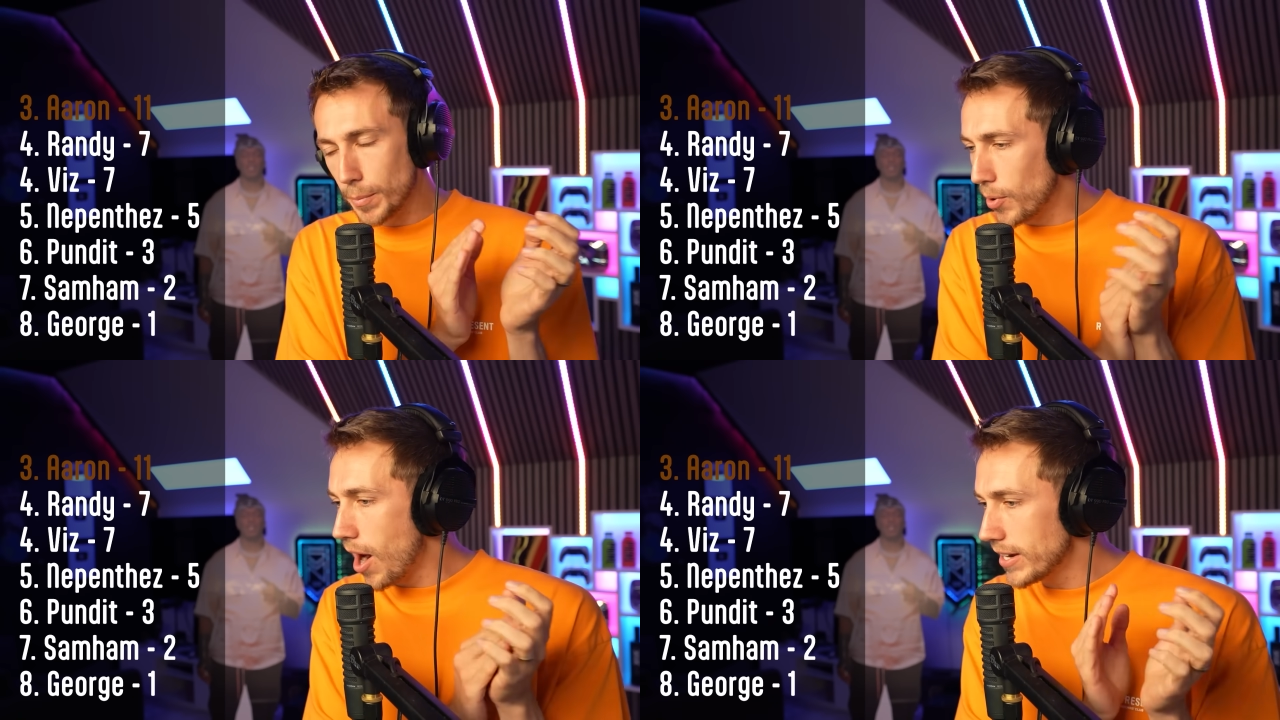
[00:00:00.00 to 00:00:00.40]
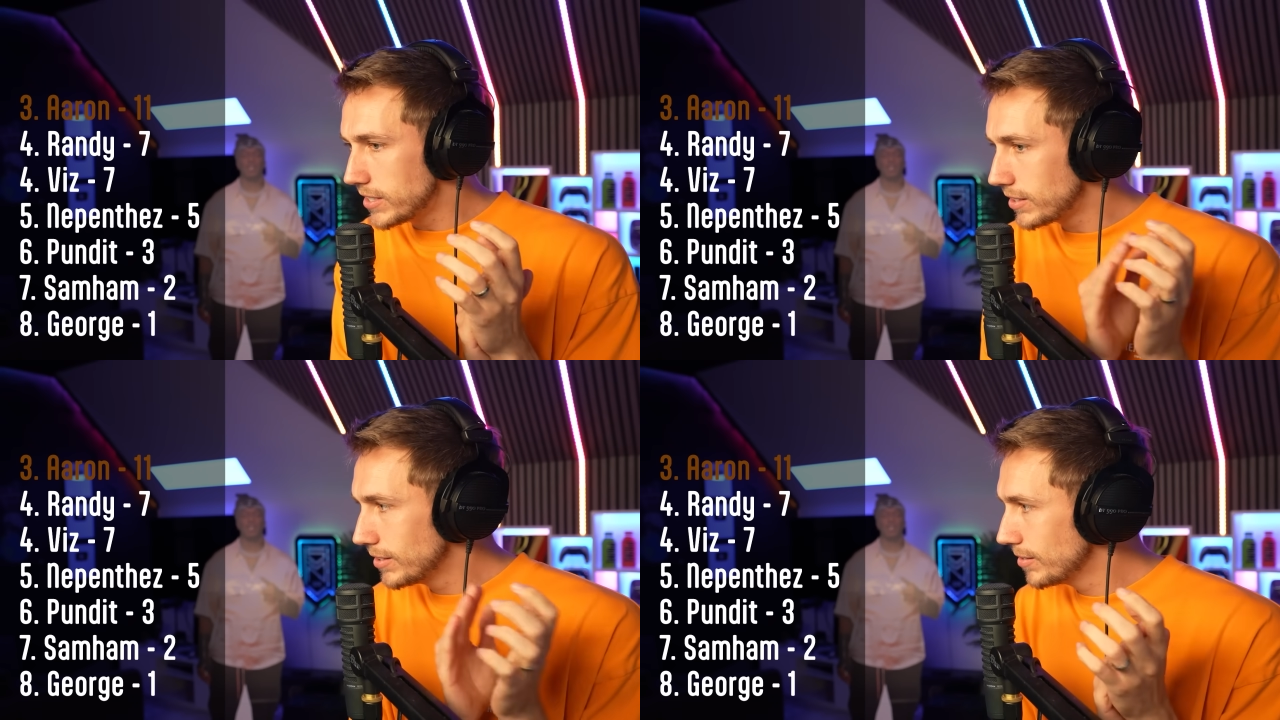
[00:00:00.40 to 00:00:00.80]
the
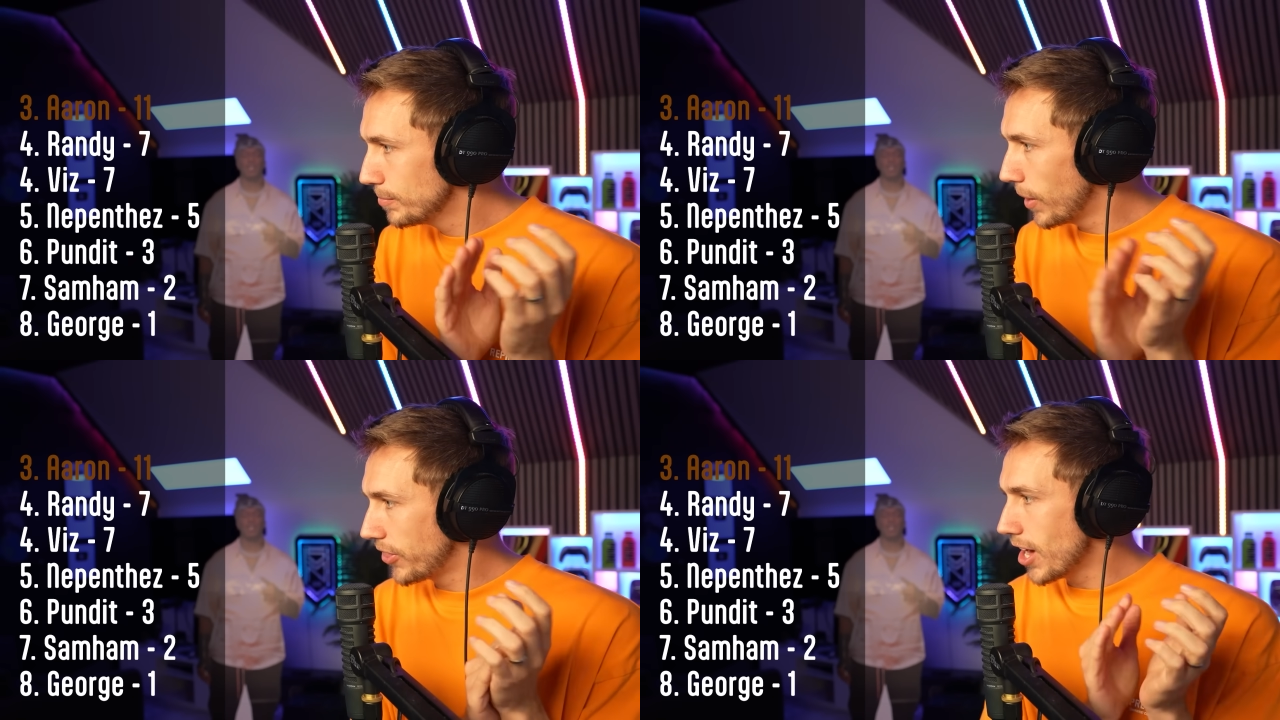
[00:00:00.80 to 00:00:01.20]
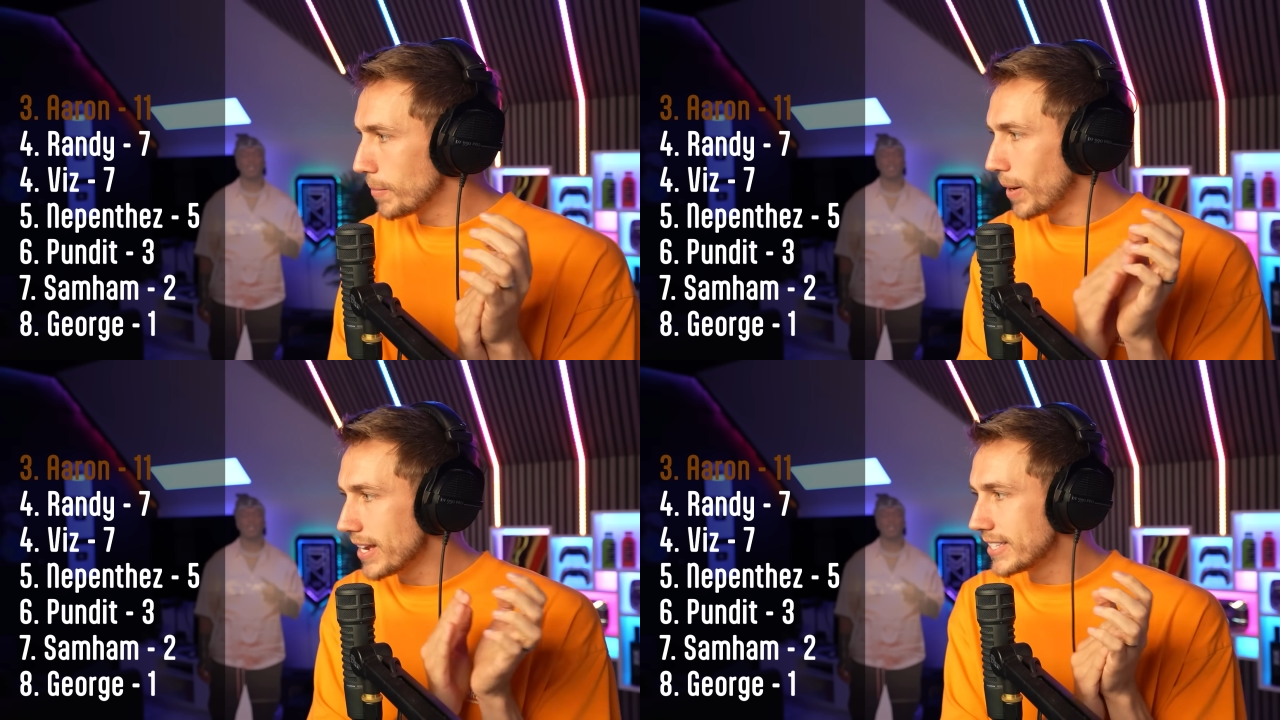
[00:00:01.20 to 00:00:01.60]
prize. But
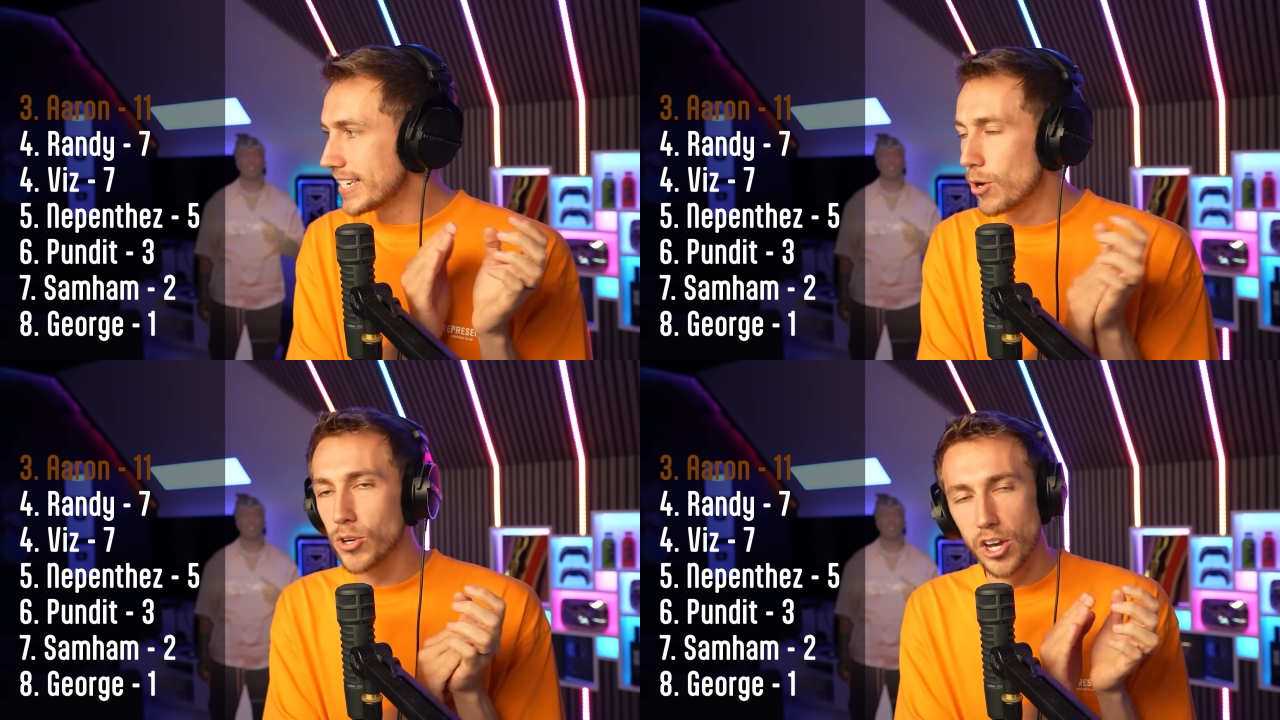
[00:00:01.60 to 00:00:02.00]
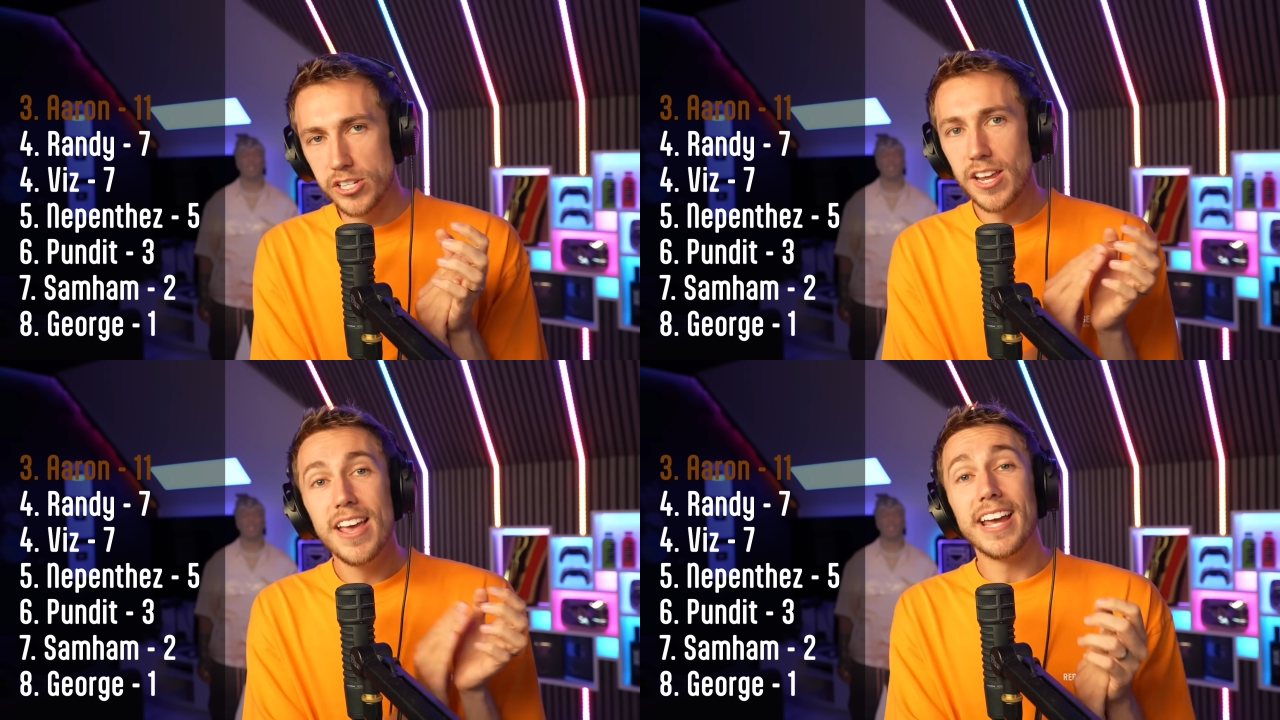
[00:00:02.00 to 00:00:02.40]
third place, still
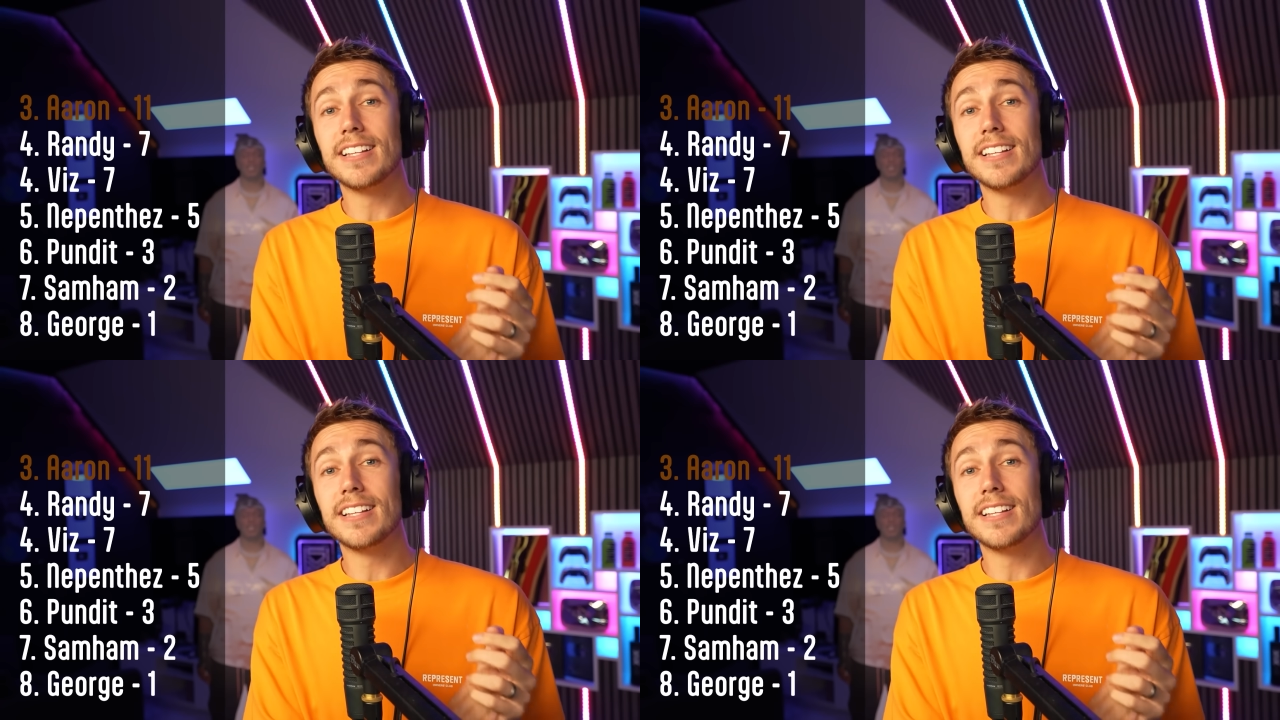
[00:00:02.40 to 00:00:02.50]
good.